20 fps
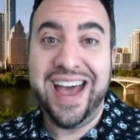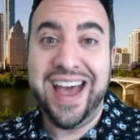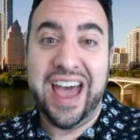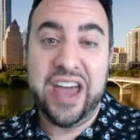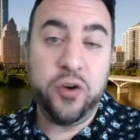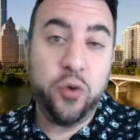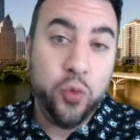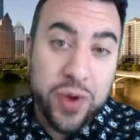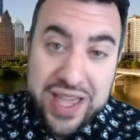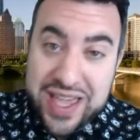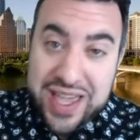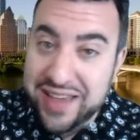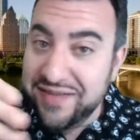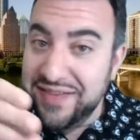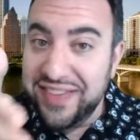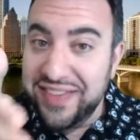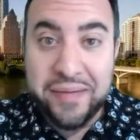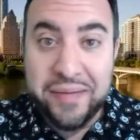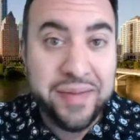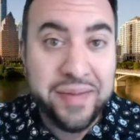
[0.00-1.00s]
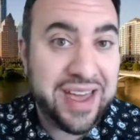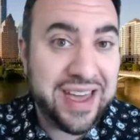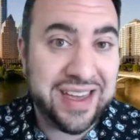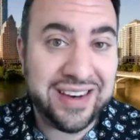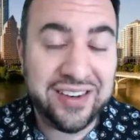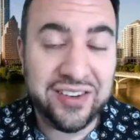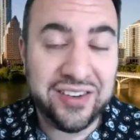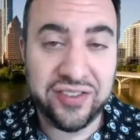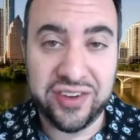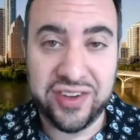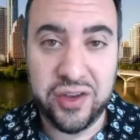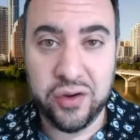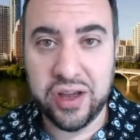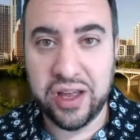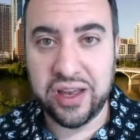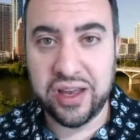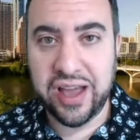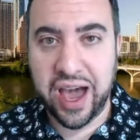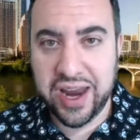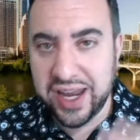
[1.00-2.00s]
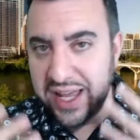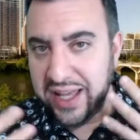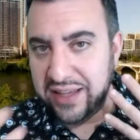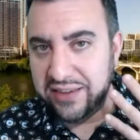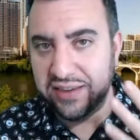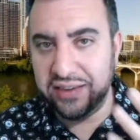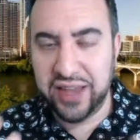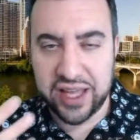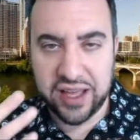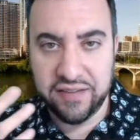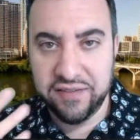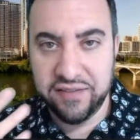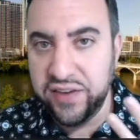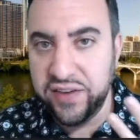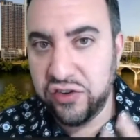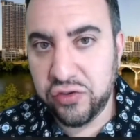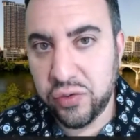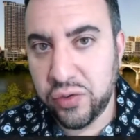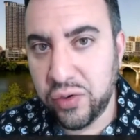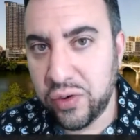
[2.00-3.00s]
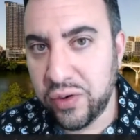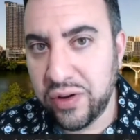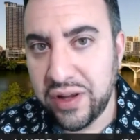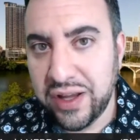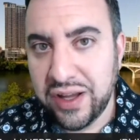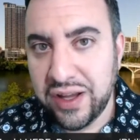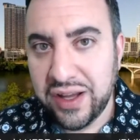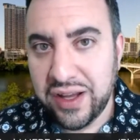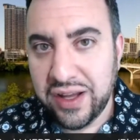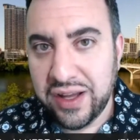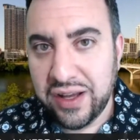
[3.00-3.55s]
and weave them in so you could kind of get like a visual